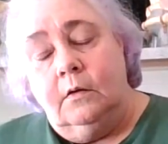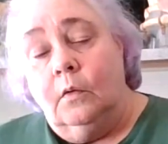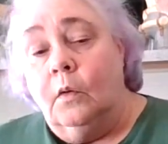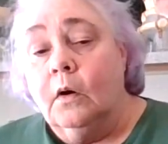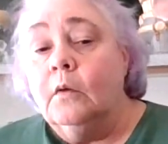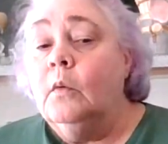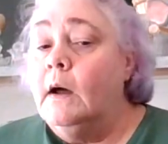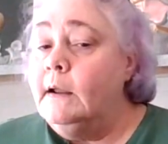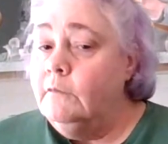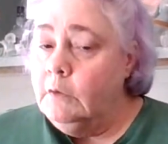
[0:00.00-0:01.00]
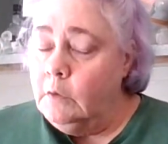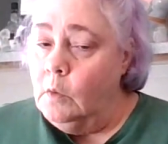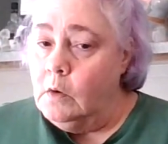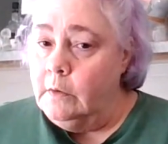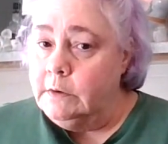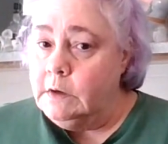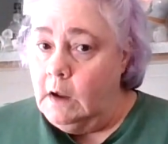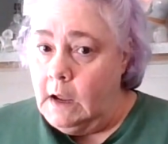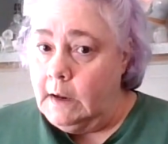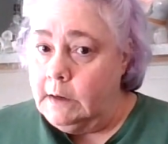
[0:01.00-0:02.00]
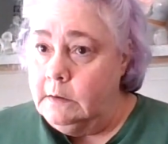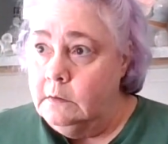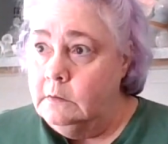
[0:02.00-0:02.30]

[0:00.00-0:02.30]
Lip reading: or whatever horned god